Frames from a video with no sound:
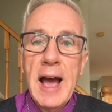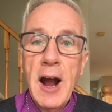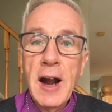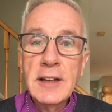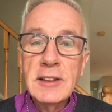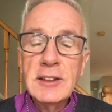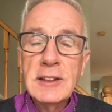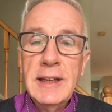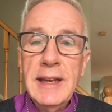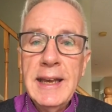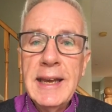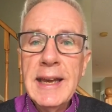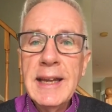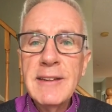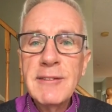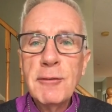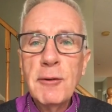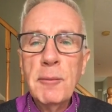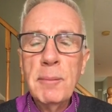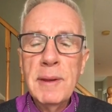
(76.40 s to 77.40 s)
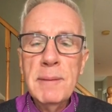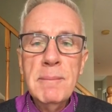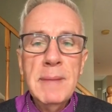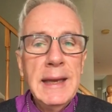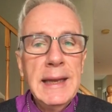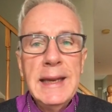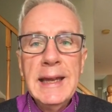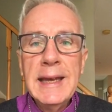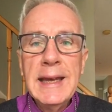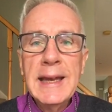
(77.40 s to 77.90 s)
archdeacons will be
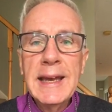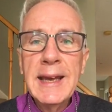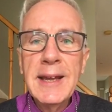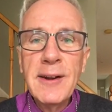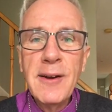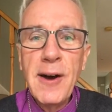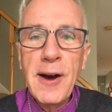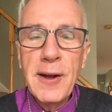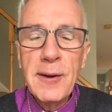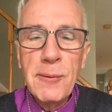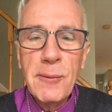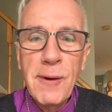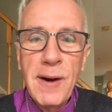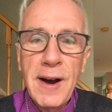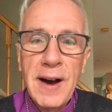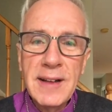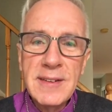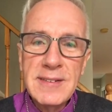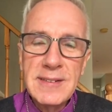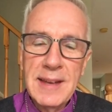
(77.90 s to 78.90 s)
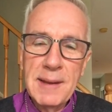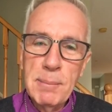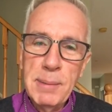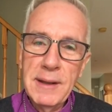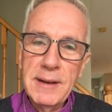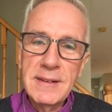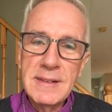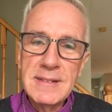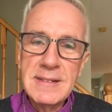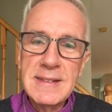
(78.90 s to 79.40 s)
meeting in Ottawa, St.
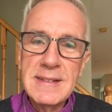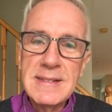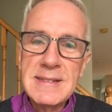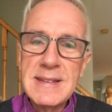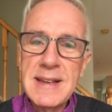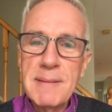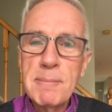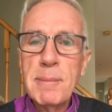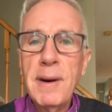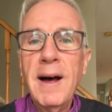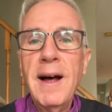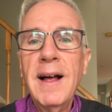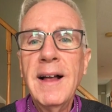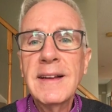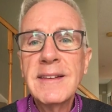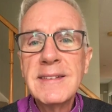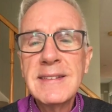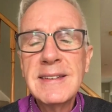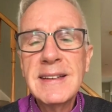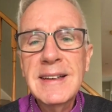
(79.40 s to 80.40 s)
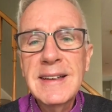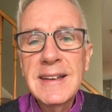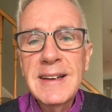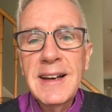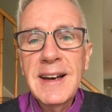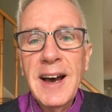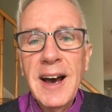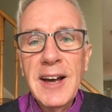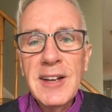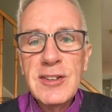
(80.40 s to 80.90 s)
Peter's and St. Paul's.
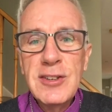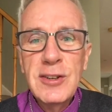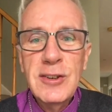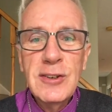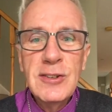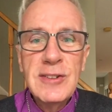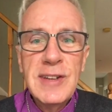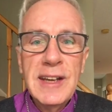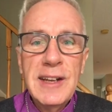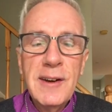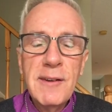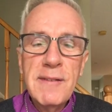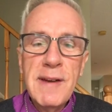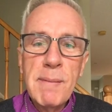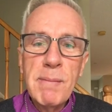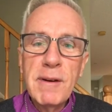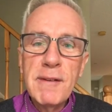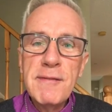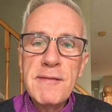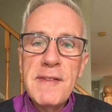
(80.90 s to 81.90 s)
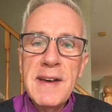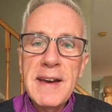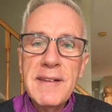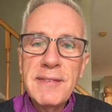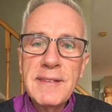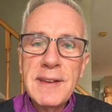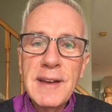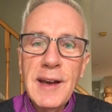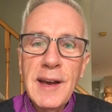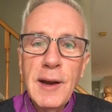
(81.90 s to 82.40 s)
On Tuesday, November
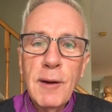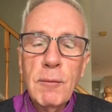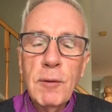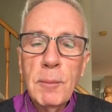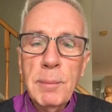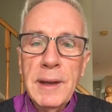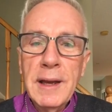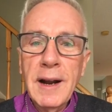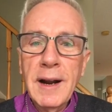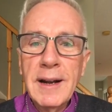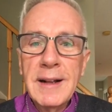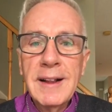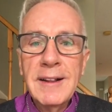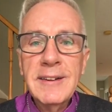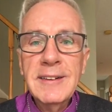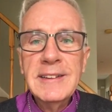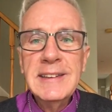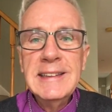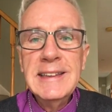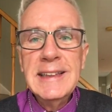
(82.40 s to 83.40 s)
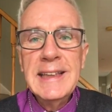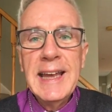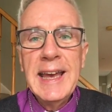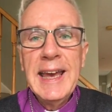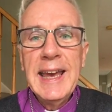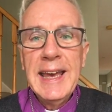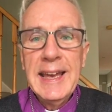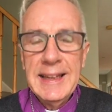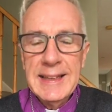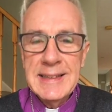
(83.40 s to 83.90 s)
5th, will be our clergy
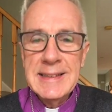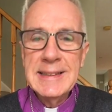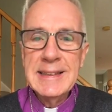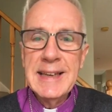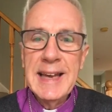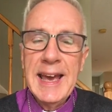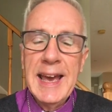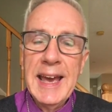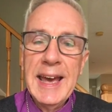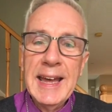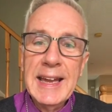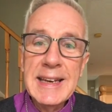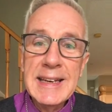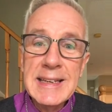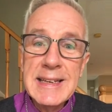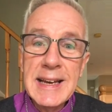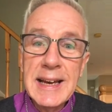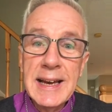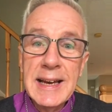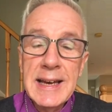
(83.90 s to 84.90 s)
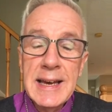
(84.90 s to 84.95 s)
day, and